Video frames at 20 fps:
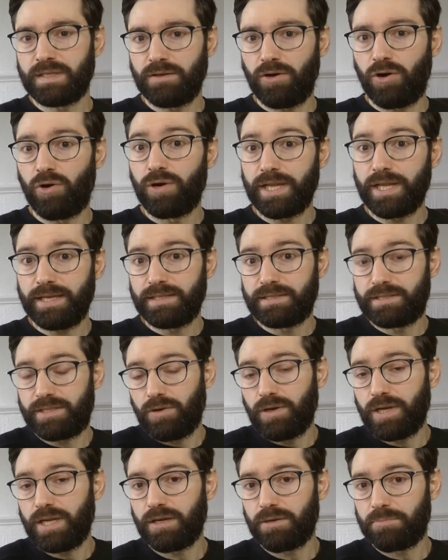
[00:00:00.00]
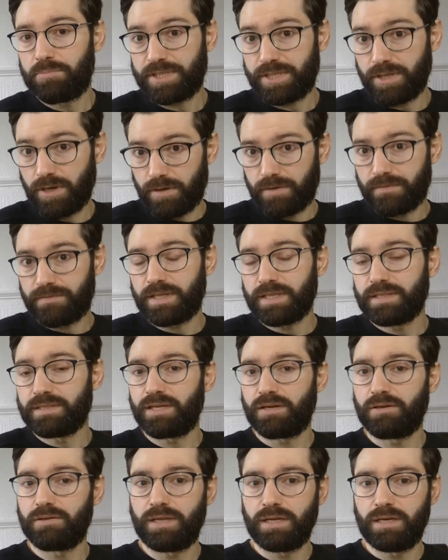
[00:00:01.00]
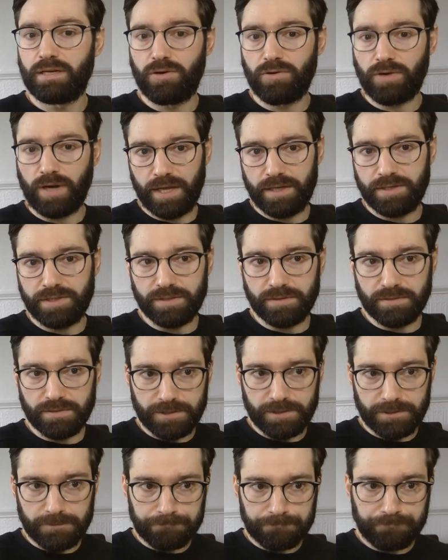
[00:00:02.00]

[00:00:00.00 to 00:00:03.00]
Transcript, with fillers: it's only observed in certain locations.